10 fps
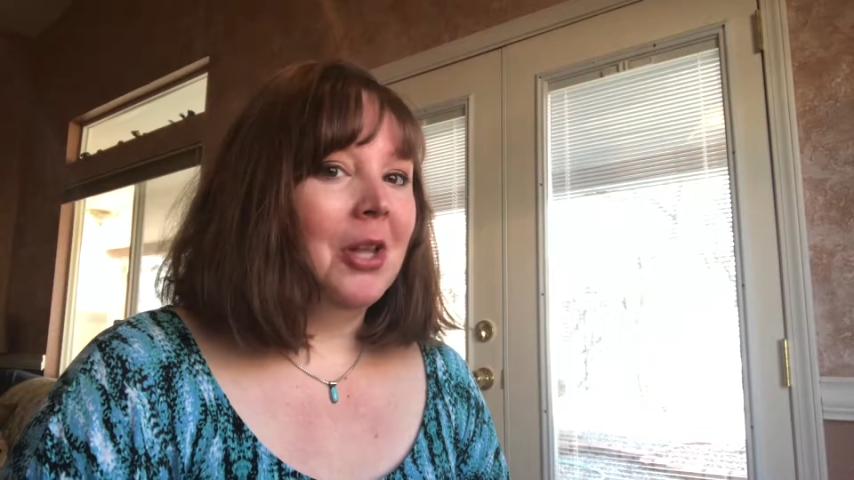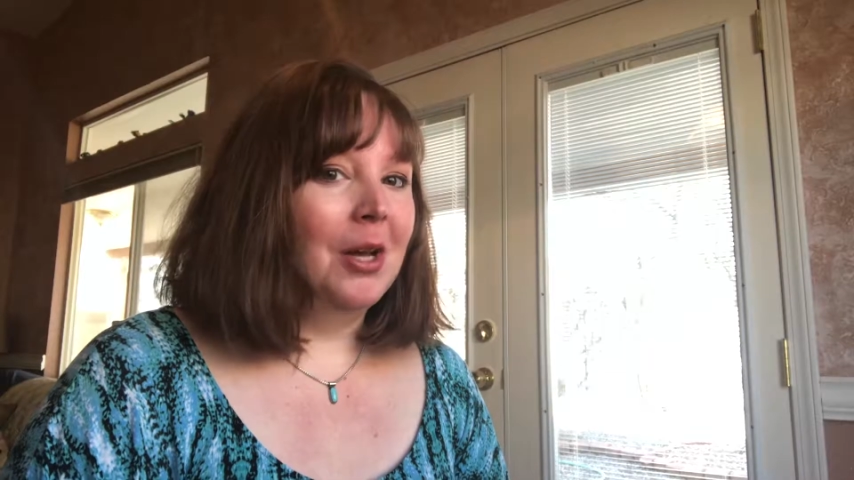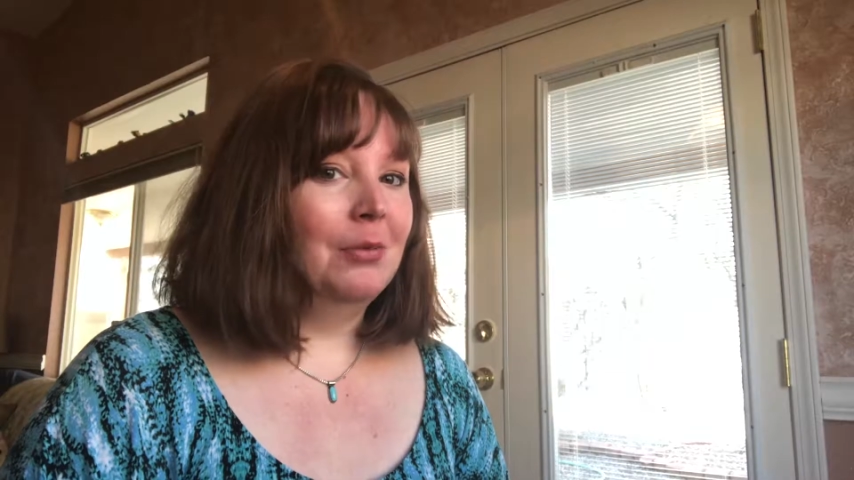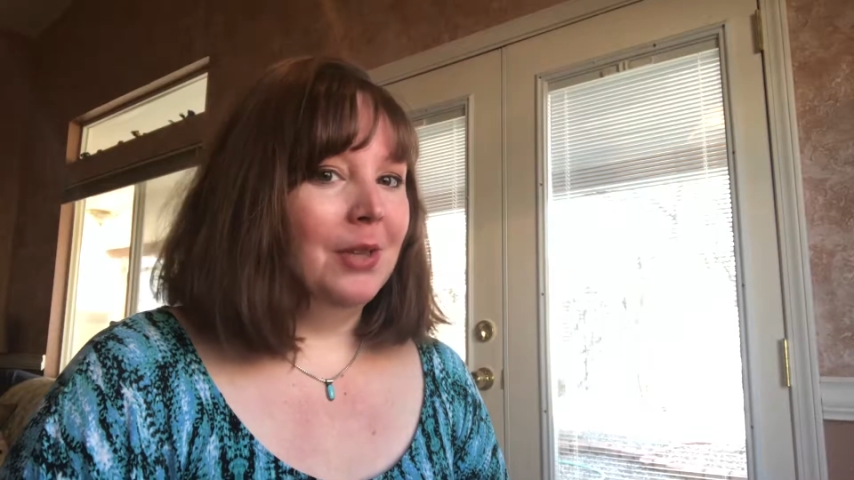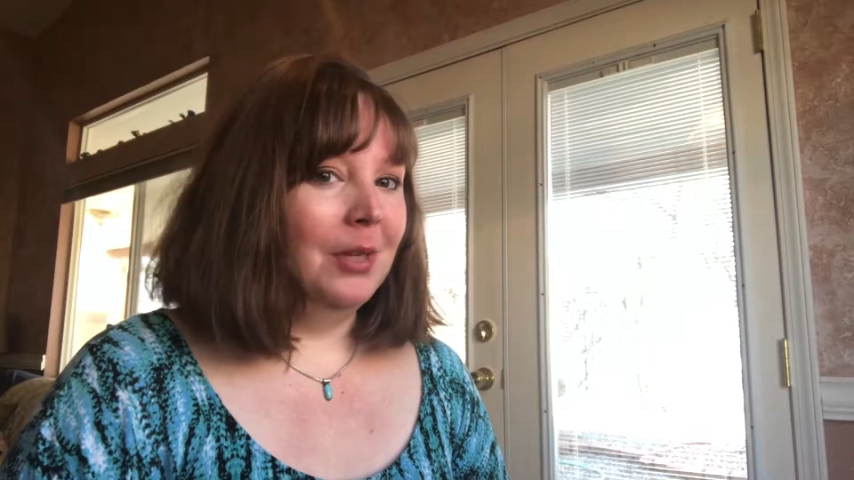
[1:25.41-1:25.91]

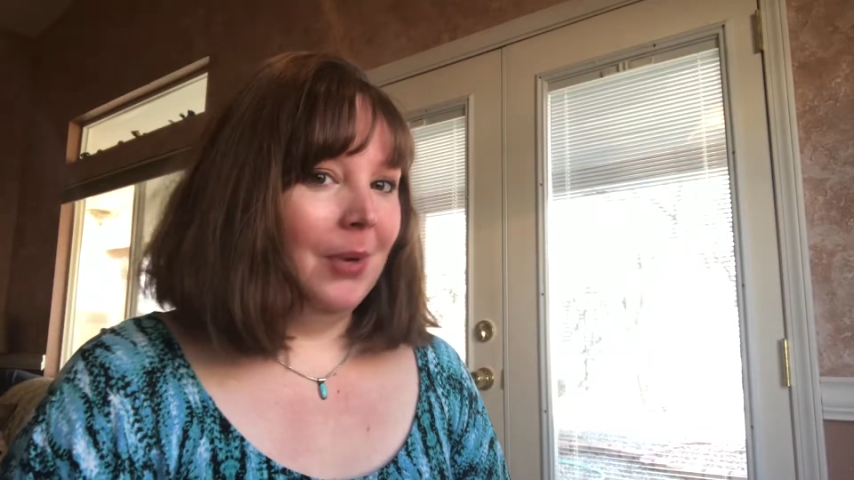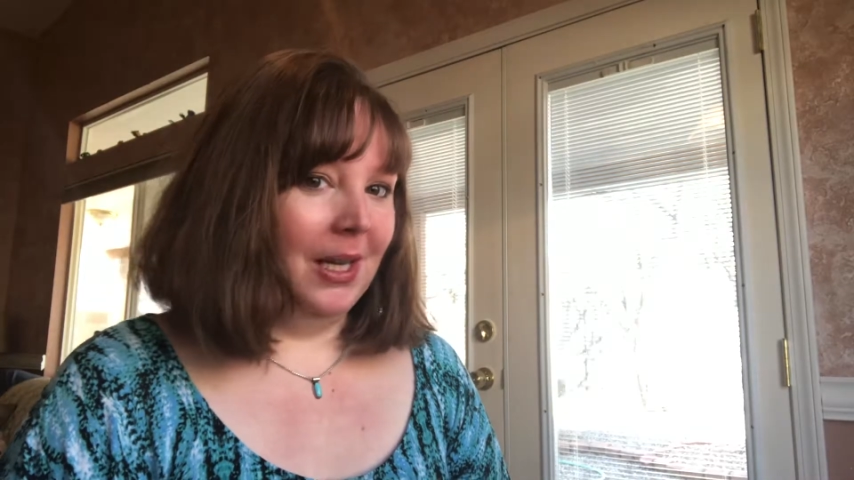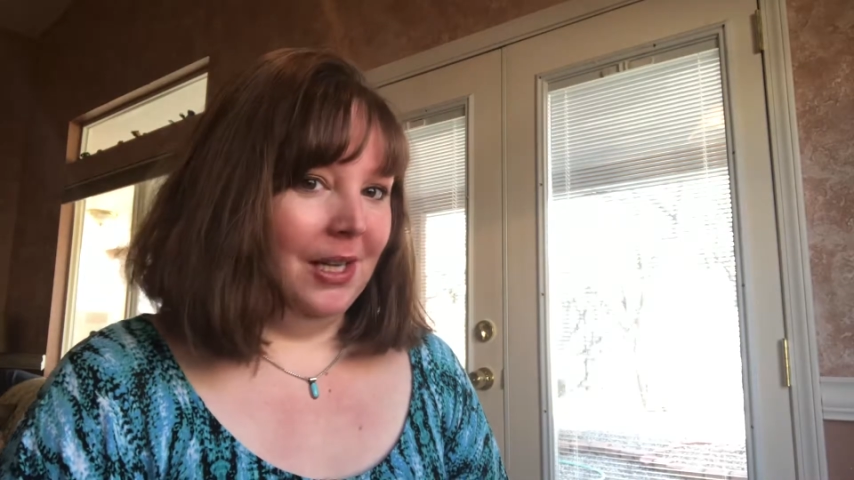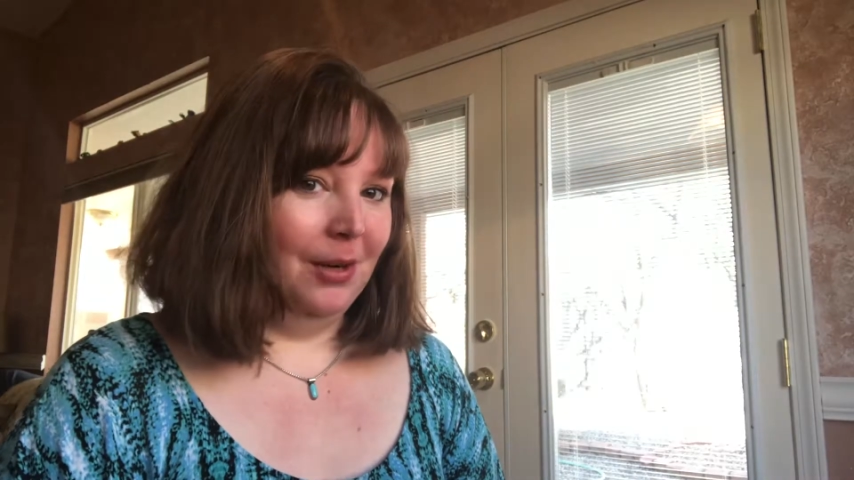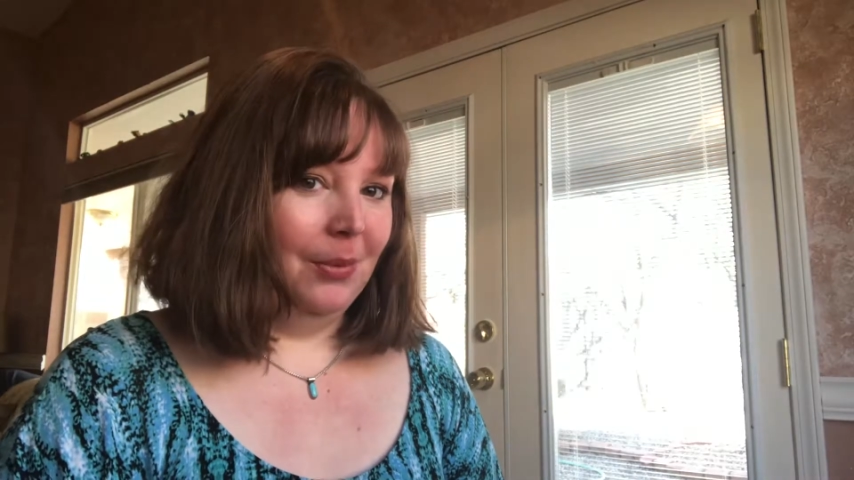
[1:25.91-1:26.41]
lot of
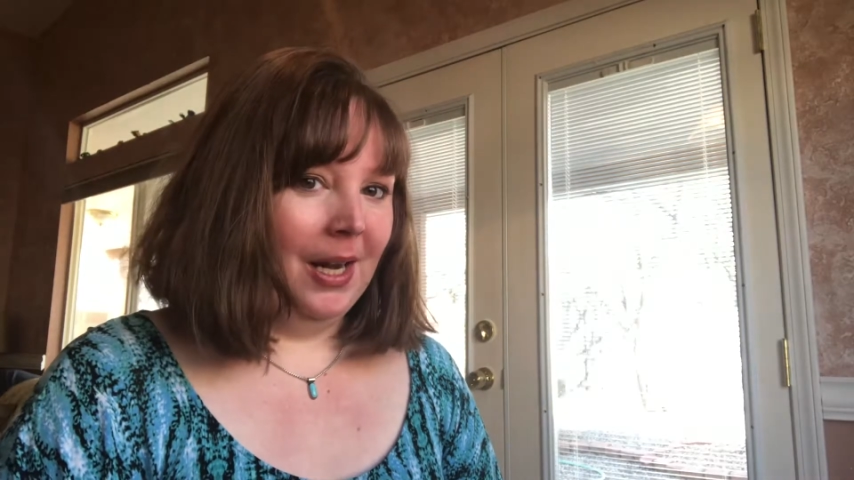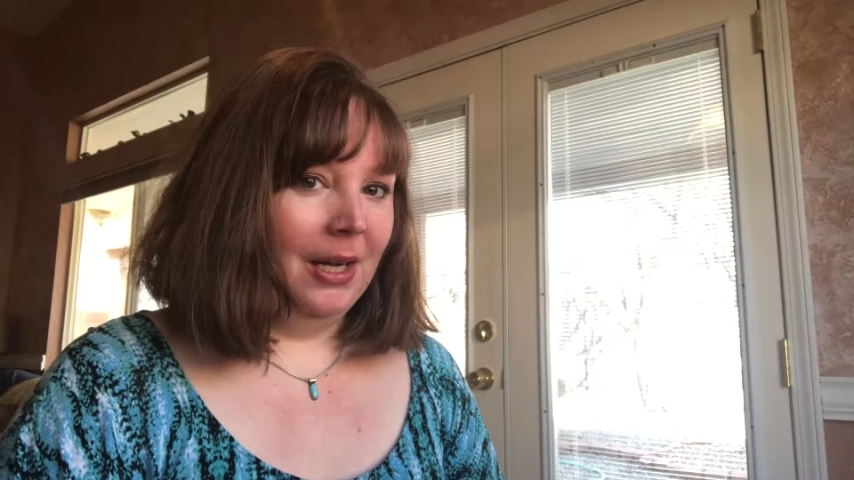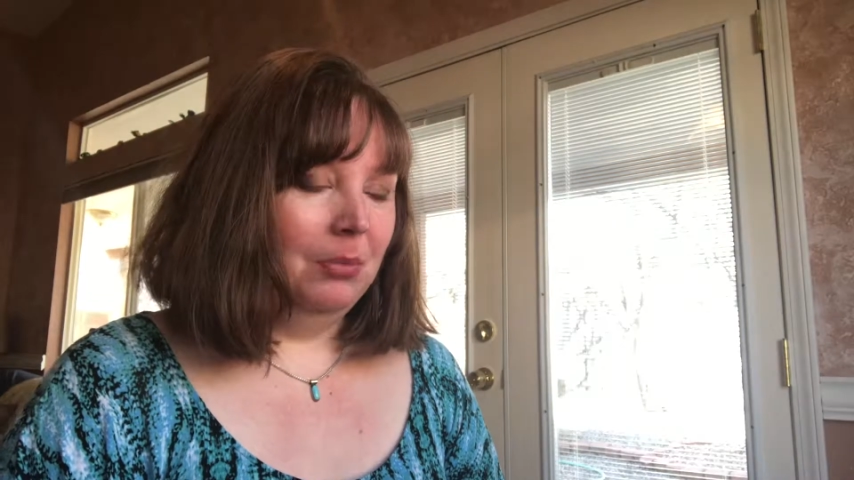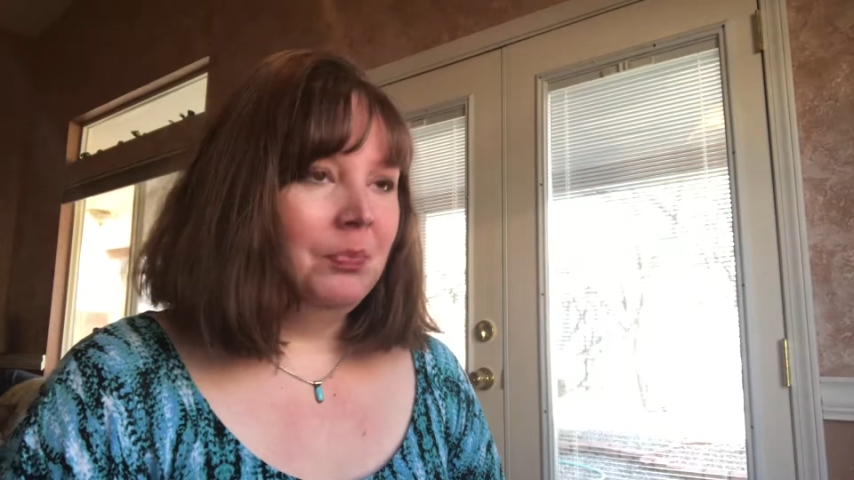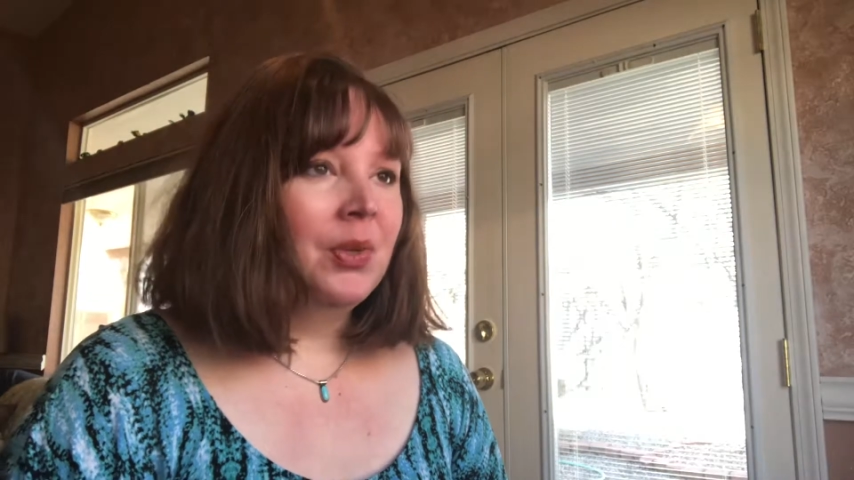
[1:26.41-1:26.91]
leeway here,
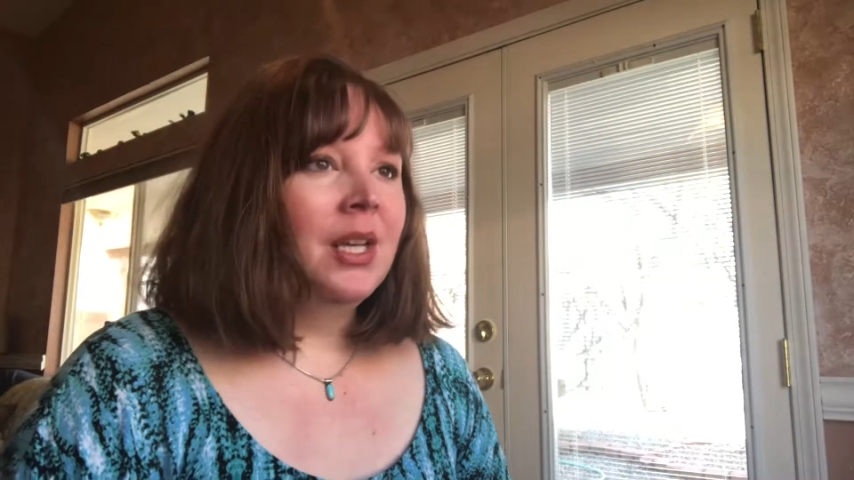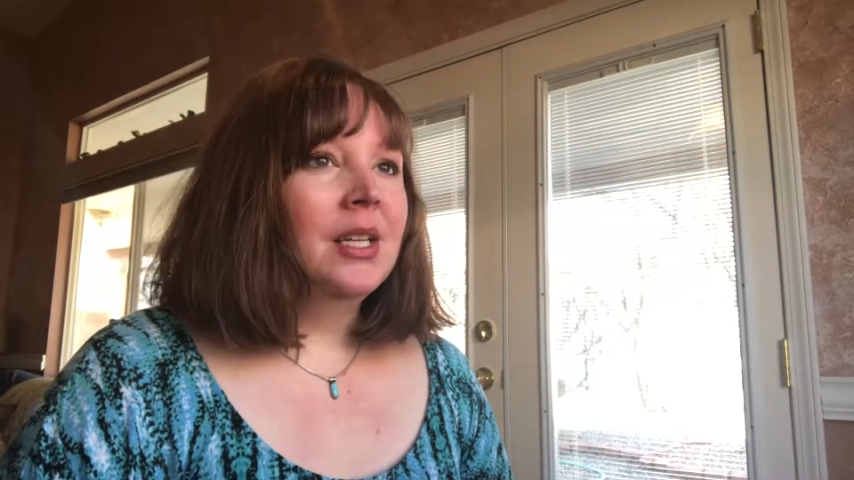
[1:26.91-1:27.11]
right?